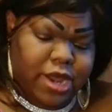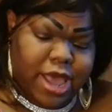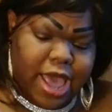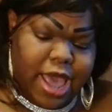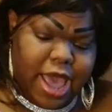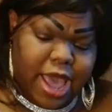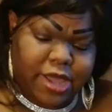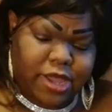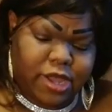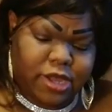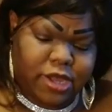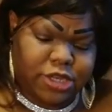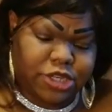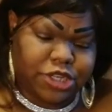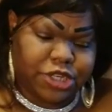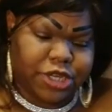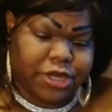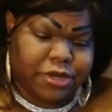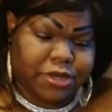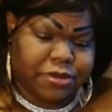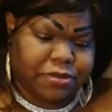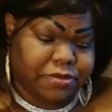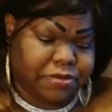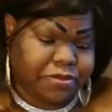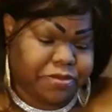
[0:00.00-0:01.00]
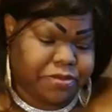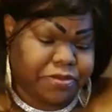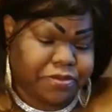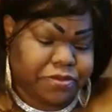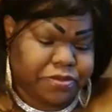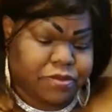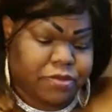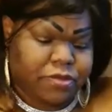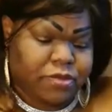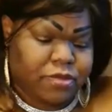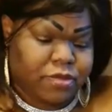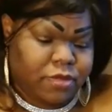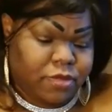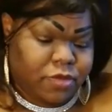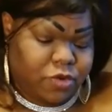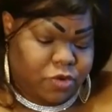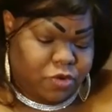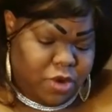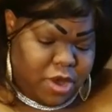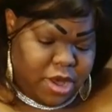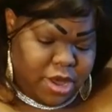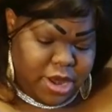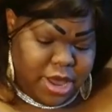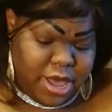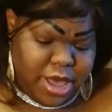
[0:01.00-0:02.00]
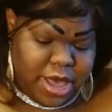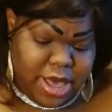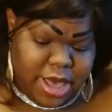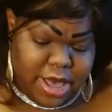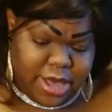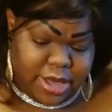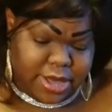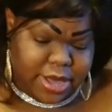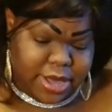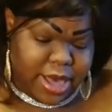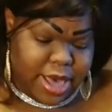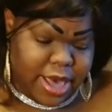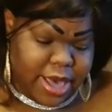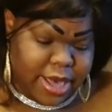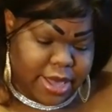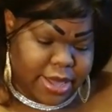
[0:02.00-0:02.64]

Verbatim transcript: to hack your shit. Trying to hack.